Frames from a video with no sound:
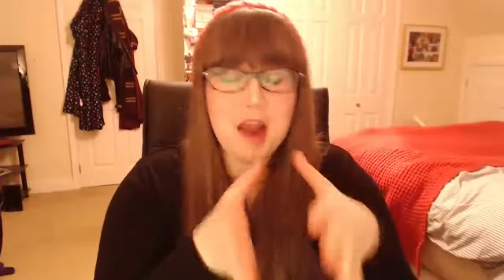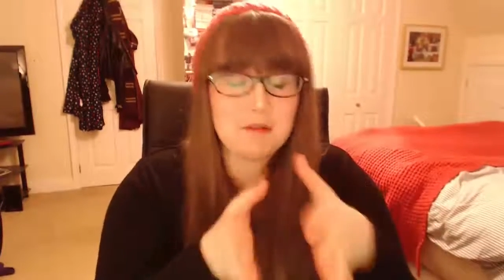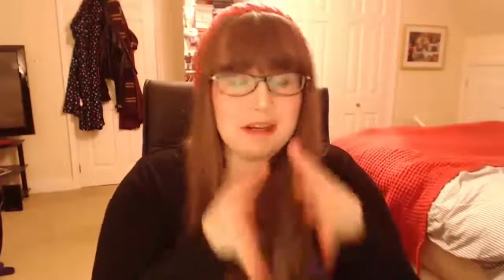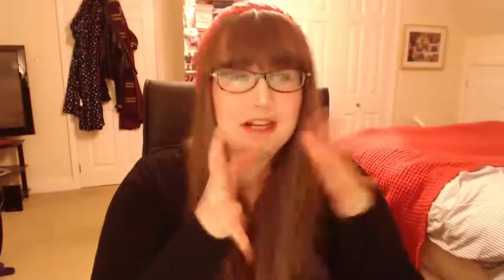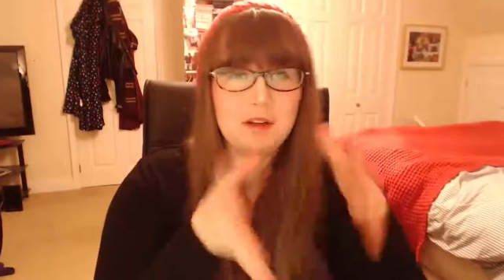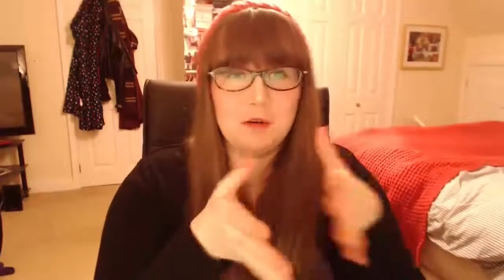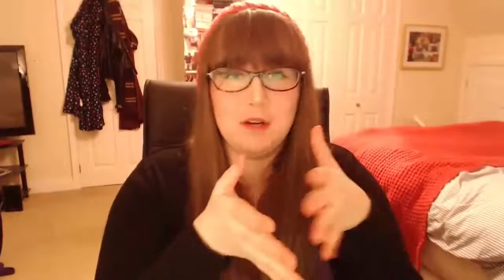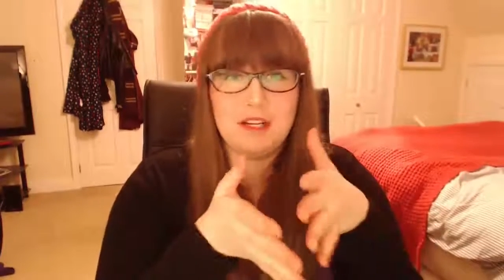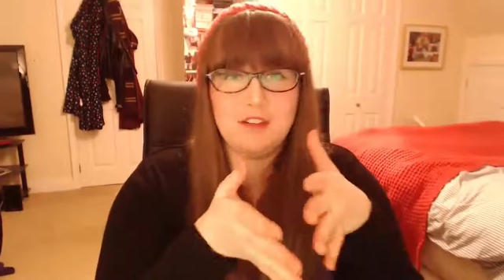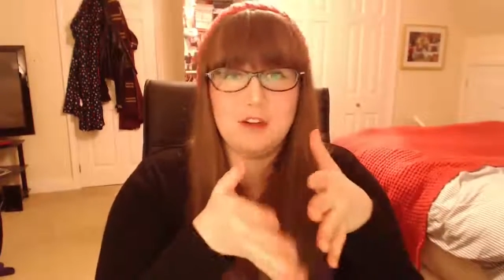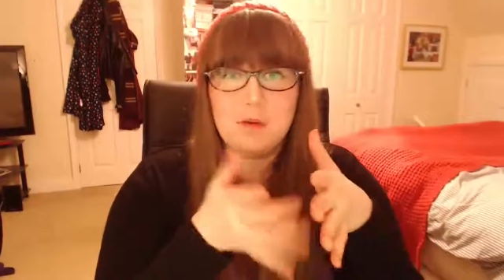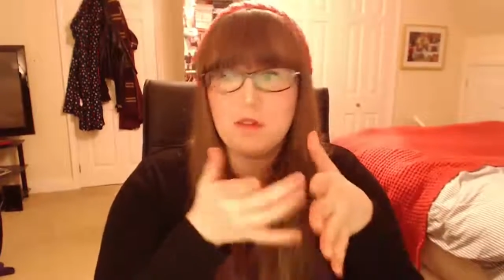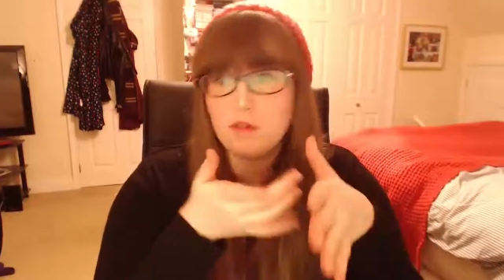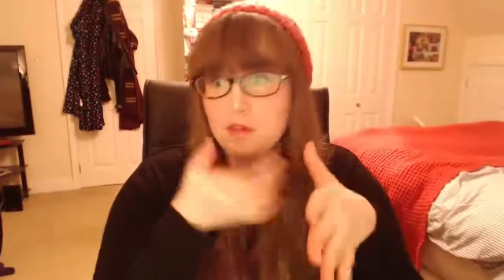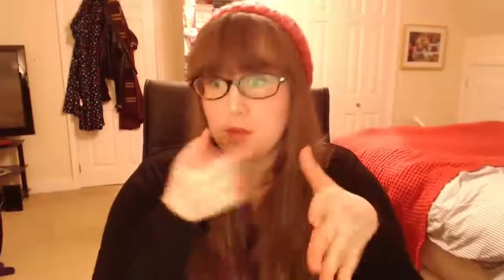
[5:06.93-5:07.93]
Harry
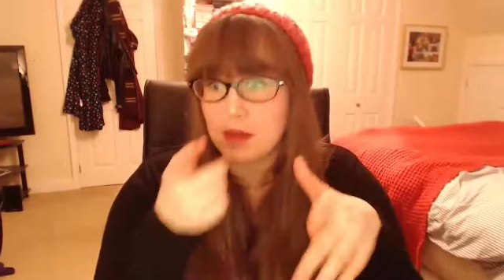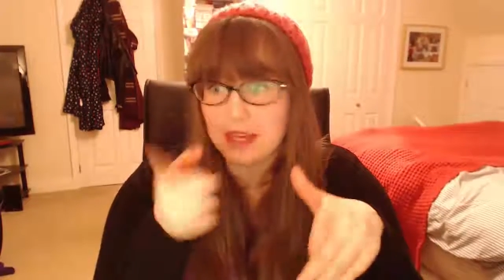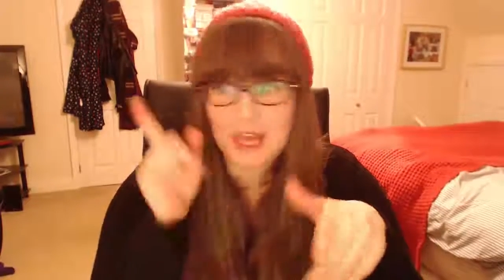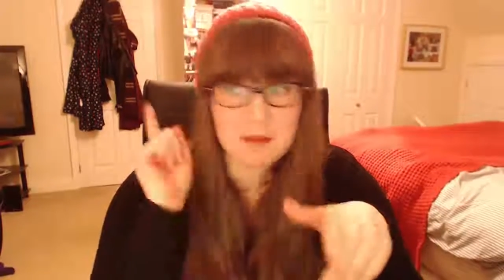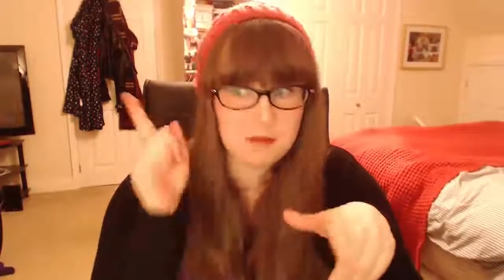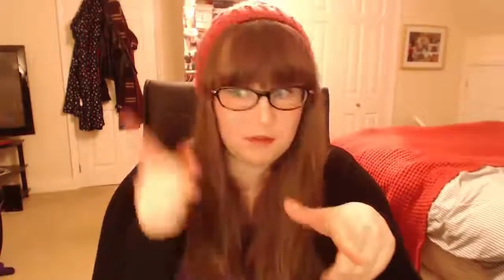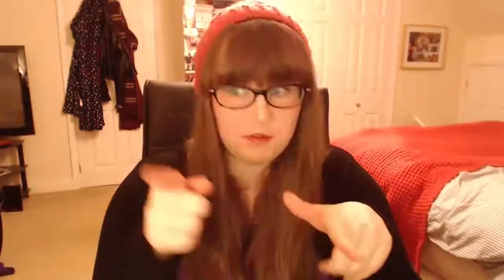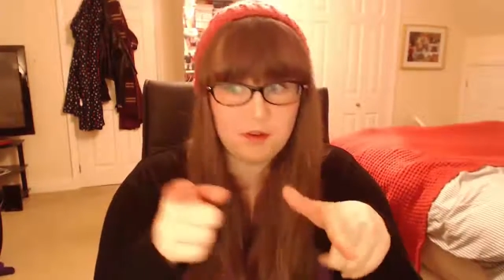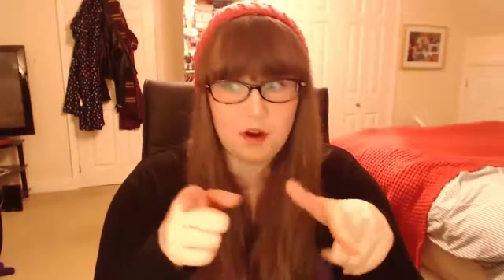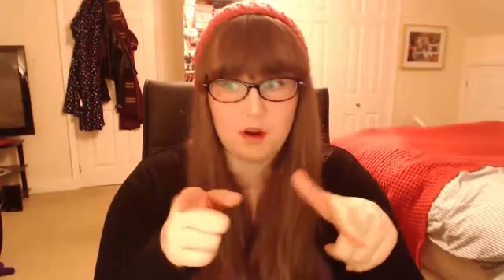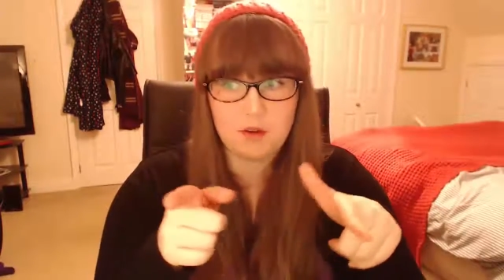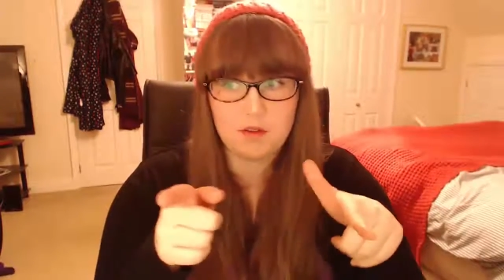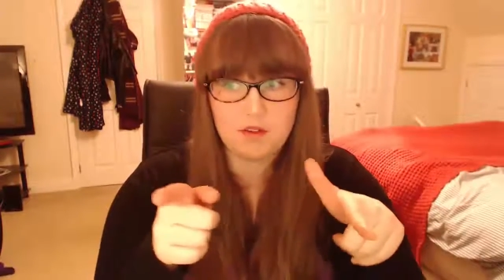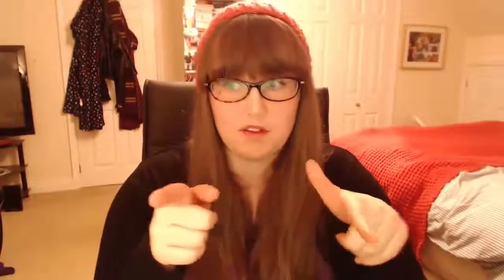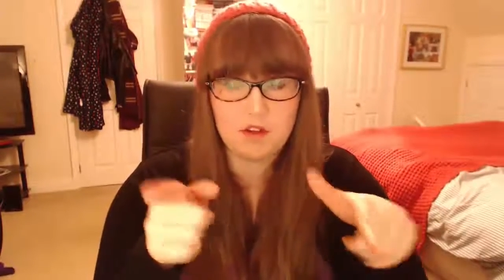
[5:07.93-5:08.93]
Lloyd, who was also in Game of
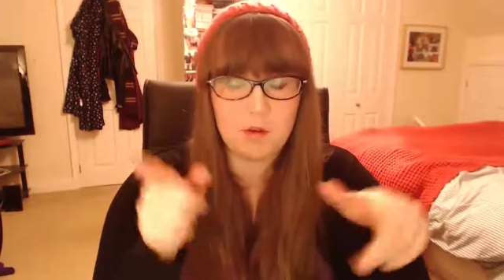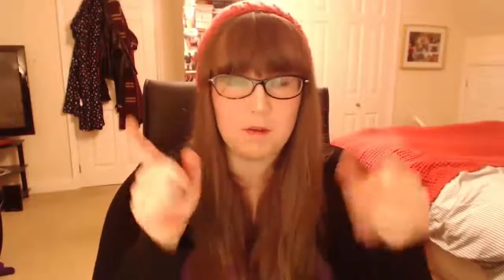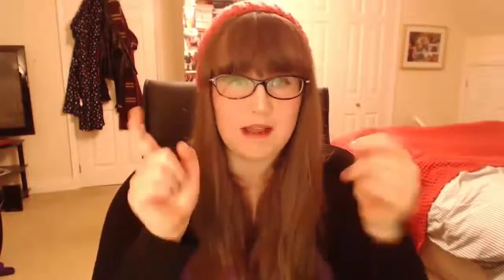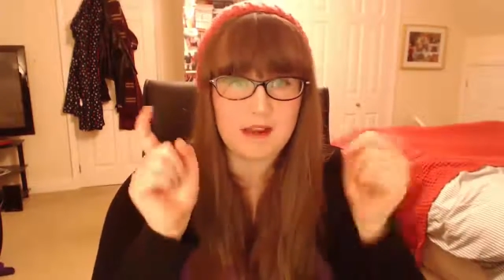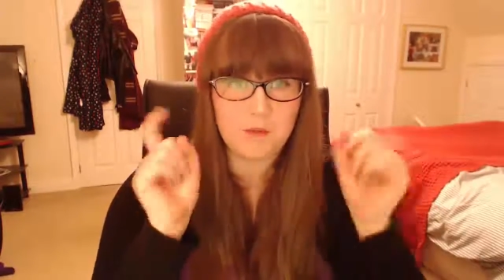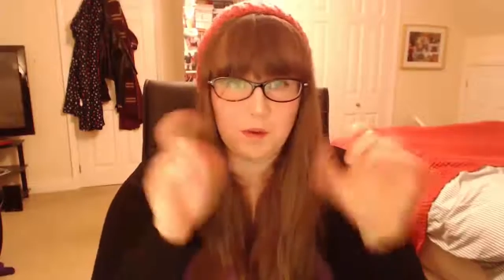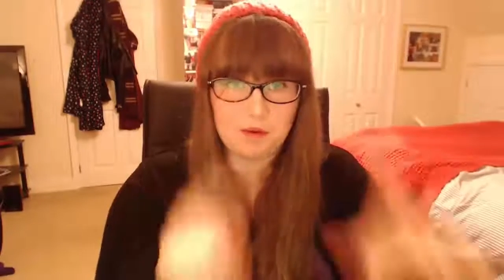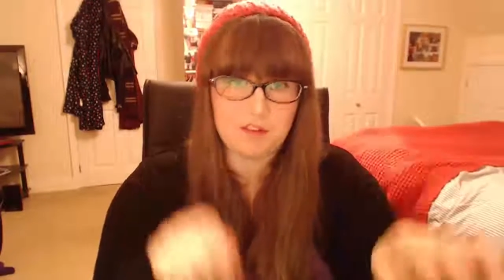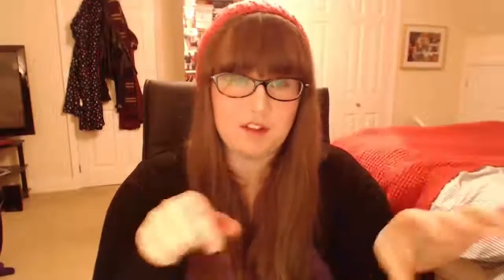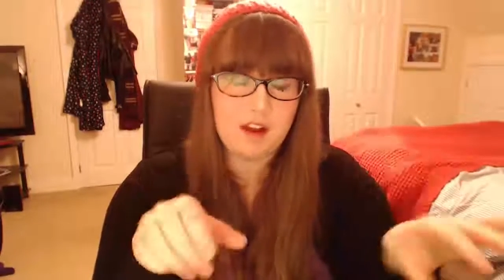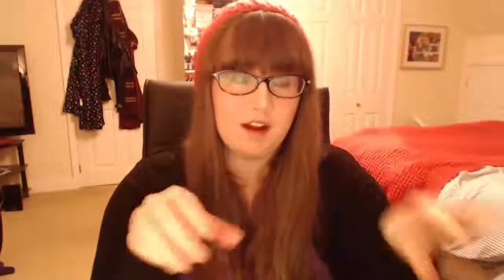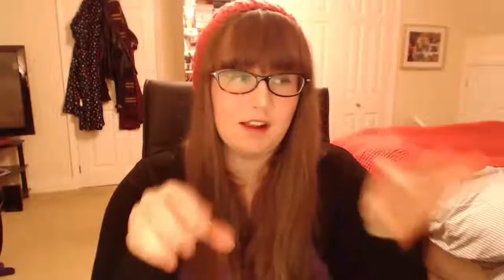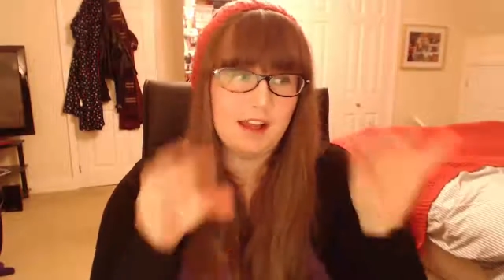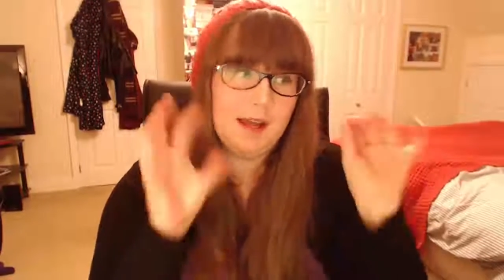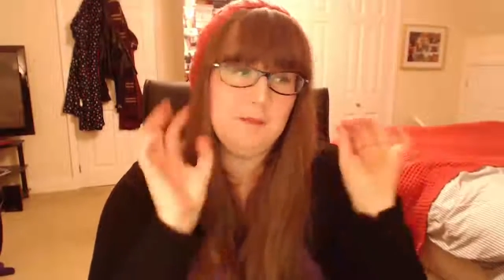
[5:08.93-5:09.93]
Thrones, who played Will
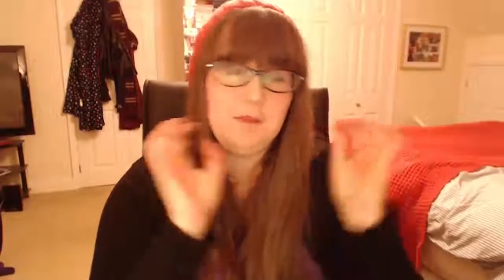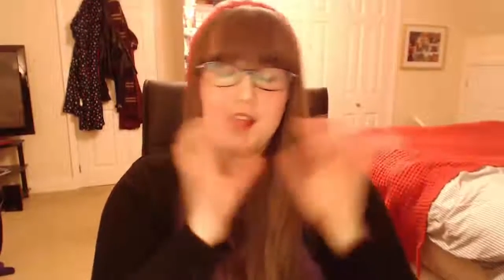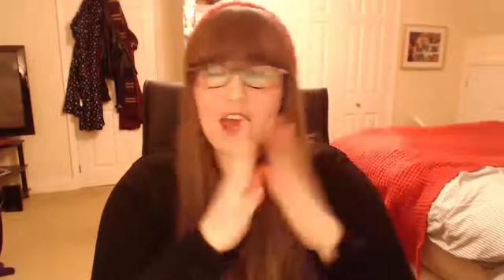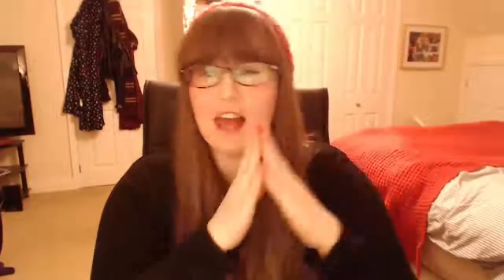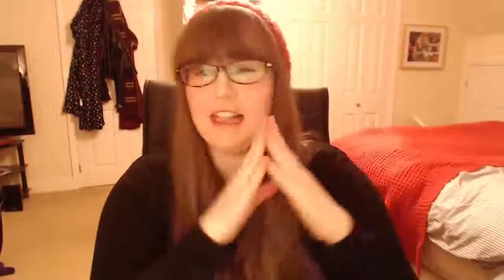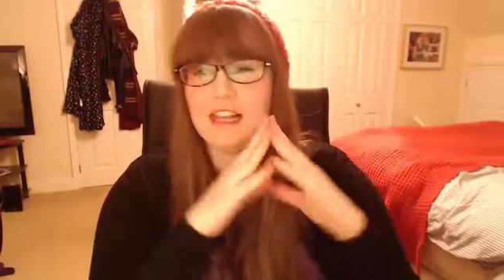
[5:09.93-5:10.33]
Scarlet.